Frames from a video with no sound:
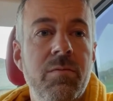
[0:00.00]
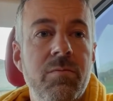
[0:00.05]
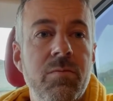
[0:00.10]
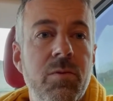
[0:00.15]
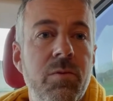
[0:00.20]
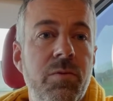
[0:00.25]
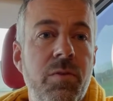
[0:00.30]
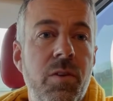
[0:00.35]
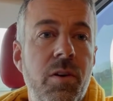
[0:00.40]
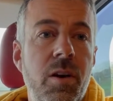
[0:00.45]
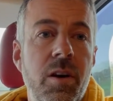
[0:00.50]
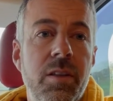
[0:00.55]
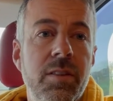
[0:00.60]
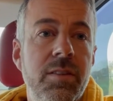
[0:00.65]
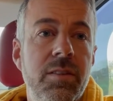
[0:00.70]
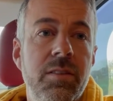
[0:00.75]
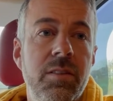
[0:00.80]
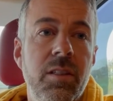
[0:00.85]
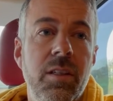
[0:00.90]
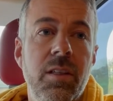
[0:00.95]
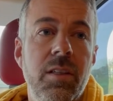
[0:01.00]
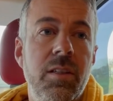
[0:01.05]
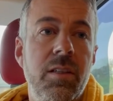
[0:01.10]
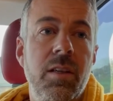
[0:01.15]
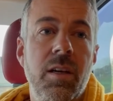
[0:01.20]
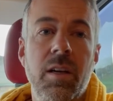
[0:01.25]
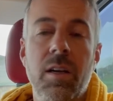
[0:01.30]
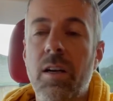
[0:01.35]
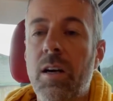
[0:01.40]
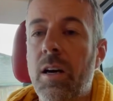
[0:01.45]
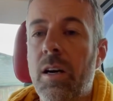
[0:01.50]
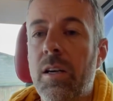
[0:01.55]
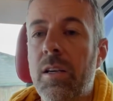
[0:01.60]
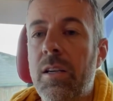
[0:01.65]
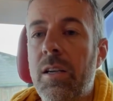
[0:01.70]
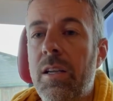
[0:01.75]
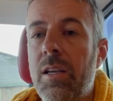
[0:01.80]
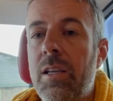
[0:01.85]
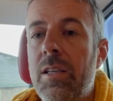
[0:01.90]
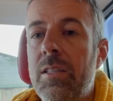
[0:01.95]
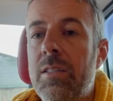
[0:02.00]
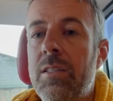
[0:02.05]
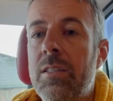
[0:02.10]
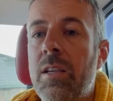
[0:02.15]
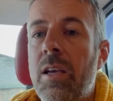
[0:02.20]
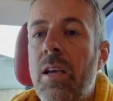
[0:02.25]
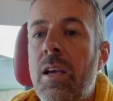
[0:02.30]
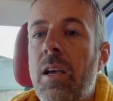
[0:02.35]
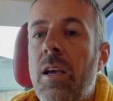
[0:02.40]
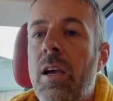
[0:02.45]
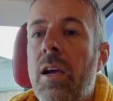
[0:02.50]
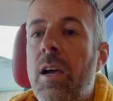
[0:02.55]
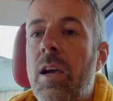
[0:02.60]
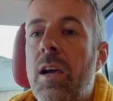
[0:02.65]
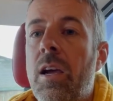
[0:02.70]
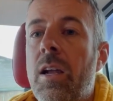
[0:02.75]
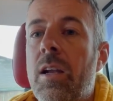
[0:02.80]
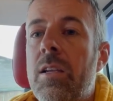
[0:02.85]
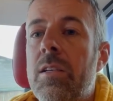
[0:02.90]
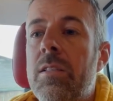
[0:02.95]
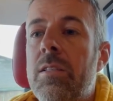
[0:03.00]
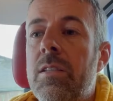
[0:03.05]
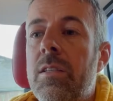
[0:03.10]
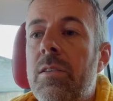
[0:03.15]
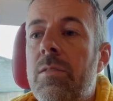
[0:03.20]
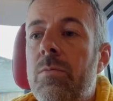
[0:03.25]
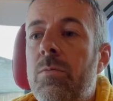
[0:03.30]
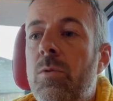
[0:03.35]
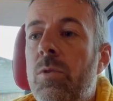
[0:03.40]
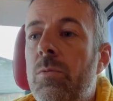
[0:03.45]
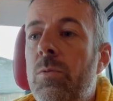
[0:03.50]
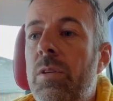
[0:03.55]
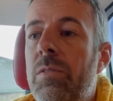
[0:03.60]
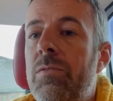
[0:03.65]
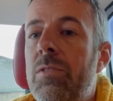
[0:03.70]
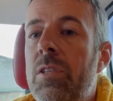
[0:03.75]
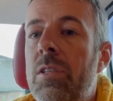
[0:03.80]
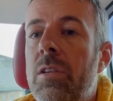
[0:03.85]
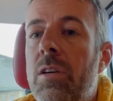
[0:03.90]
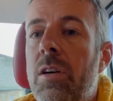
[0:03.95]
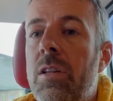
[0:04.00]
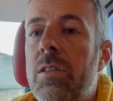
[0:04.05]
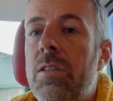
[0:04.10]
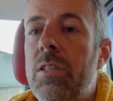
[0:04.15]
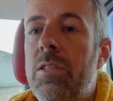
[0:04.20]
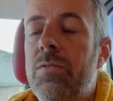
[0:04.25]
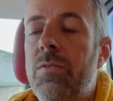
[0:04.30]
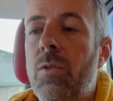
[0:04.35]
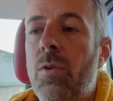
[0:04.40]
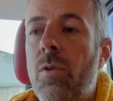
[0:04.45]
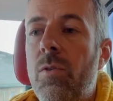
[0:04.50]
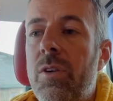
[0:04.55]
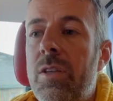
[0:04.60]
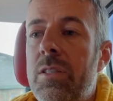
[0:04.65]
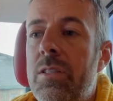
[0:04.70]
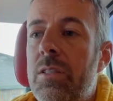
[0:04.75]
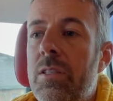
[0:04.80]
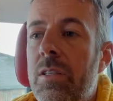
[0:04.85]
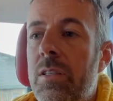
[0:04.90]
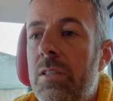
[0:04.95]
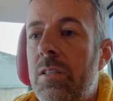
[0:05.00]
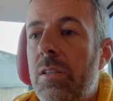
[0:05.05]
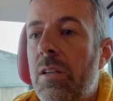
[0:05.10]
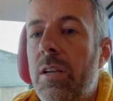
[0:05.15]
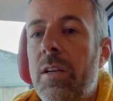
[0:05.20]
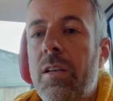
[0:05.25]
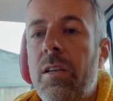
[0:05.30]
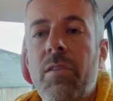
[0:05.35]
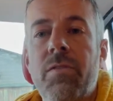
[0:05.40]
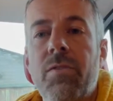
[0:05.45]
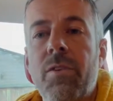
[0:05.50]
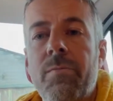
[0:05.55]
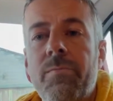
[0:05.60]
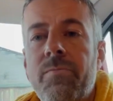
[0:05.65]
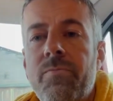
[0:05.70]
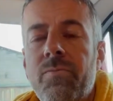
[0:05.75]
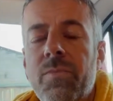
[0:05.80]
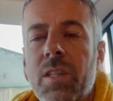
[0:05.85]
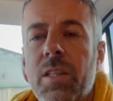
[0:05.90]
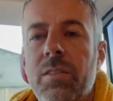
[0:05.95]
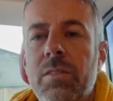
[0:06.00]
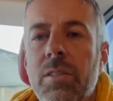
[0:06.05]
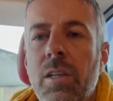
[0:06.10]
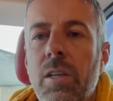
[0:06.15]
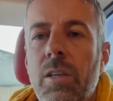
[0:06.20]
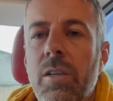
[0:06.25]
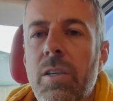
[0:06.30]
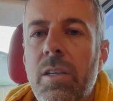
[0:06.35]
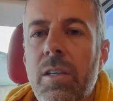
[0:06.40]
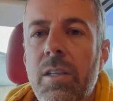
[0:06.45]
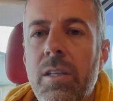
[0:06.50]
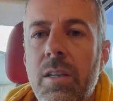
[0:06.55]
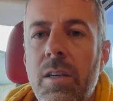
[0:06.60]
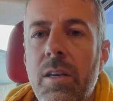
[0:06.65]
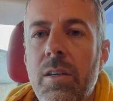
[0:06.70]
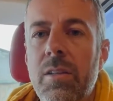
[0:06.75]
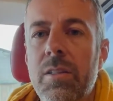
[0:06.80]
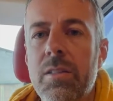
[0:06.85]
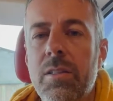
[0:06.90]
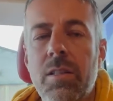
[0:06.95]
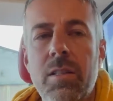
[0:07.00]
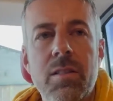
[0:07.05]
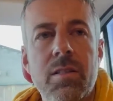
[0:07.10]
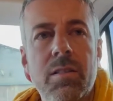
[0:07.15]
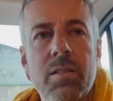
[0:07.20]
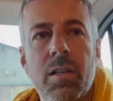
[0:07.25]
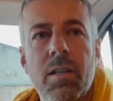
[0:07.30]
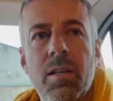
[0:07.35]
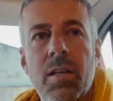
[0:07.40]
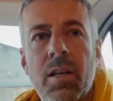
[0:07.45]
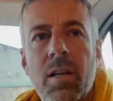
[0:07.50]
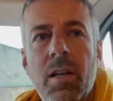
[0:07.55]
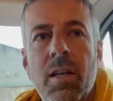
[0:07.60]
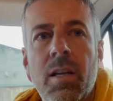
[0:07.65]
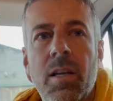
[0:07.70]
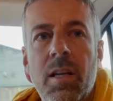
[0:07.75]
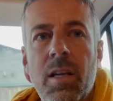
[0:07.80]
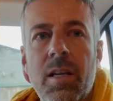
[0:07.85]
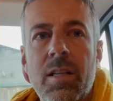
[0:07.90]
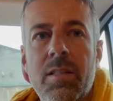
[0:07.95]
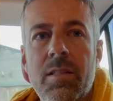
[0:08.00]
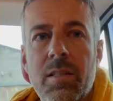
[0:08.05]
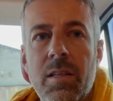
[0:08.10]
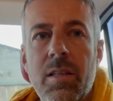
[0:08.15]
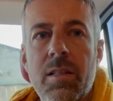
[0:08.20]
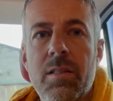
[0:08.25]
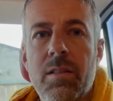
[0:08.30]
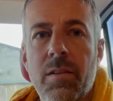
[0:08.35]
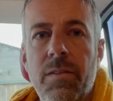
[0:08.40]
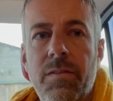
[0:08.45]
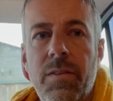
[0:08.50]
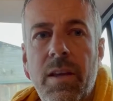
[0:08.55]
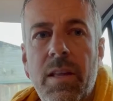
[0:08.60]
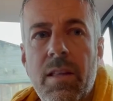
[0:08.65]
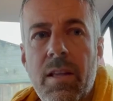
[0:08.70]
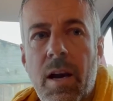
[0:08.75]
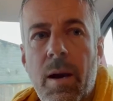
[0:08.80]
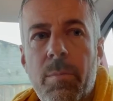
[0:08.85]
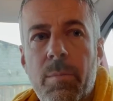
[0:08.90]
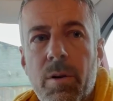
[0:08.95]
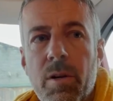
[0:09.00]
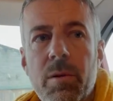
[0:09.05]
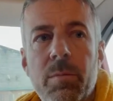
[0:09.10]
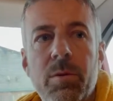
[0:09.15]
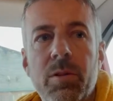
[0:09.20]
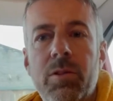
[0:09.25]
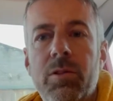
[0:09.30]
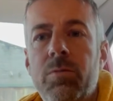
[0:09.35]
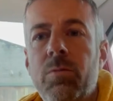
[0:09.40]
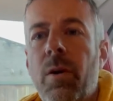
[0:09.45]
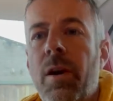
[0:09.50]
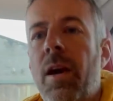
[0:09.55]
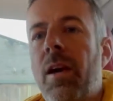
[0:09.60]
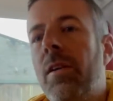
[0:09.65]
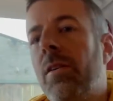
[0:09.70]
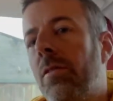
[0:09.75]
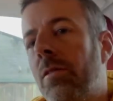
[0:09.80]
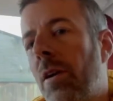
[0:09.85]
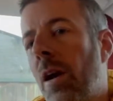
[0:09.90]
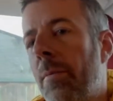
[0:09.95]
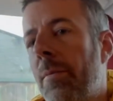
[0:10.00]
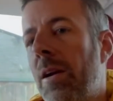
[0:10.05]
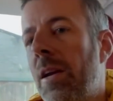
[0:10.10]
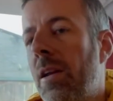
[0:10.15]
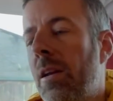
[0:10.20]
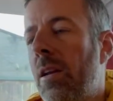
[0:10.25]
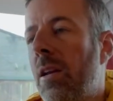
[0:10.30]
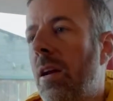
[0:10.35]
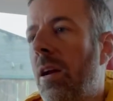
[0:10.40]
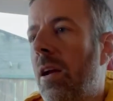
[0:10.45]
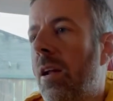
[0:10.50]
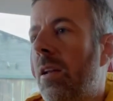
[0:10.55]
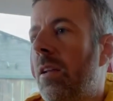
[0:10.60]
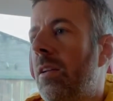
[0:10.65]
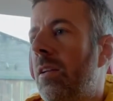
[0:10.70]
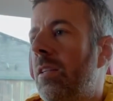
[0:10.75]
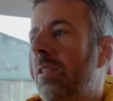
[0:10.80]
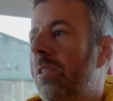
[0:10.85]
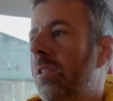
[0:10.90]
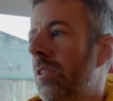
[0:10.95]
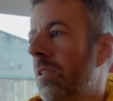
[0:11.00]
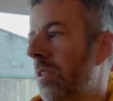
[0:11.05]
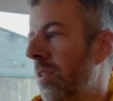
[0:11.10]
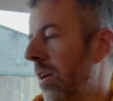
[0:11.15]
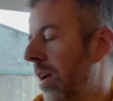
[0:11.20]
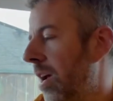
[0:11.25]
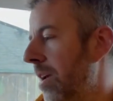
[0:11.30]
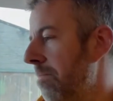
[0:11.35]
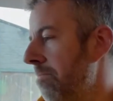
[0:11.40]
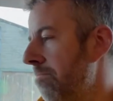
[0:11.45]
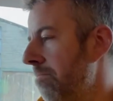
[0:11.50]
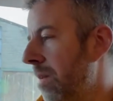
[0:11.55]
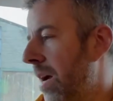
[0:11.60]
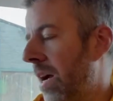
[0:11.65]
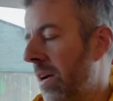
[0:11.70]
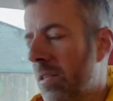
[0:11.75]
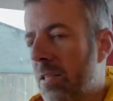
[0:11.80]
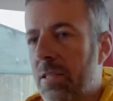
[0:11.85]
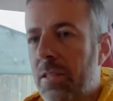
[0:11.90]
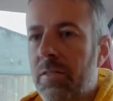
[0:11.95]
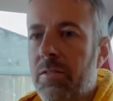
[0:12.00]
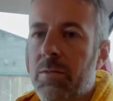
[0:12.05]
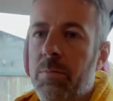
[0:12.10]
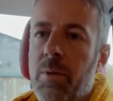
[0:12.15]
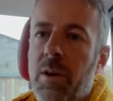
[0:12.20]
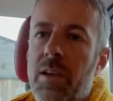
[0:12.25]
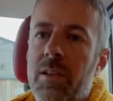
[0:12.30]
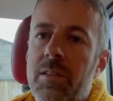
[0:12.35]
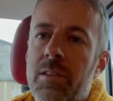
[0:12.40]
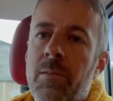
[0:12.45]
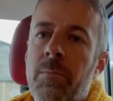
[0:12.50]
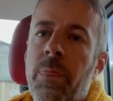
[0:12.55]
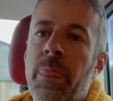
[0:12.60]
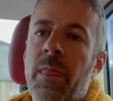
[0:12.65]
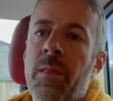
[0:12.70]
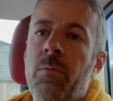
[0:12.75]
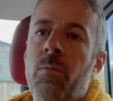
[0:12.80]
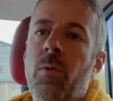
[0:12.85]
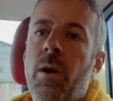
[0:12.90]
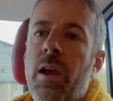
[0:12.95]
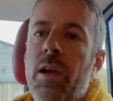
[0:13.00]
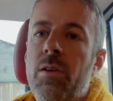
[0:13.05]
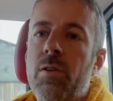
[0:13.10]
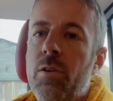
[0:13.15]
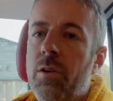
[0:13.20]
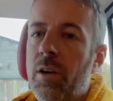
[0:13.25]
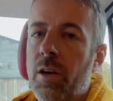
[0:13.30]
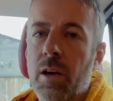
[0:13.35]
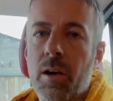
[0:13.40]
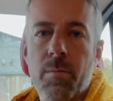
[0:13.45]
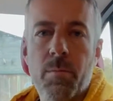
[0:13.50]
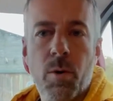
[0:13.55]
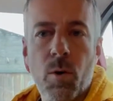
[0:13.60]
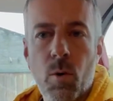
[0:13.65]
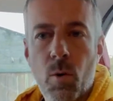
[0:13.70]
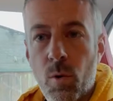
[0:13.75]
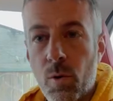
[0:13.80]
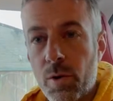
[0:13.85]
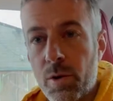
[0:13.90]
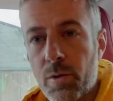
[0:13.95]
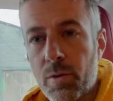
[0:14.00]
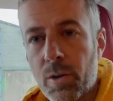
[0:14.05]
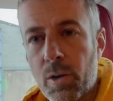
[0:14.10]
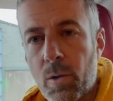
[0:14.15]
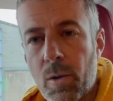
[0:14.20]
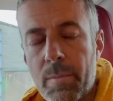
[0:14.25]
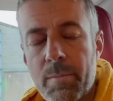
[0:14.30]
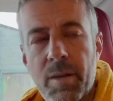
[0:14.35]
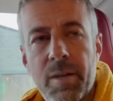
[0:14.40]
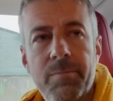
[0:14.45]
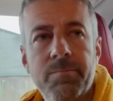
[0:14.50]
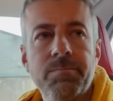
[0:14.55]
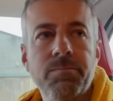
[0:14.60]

for us and our needs and what we've designed this for is slightly different. So it's to fit that purpose, where you come in and it's just a massive space where you can put all your equipment,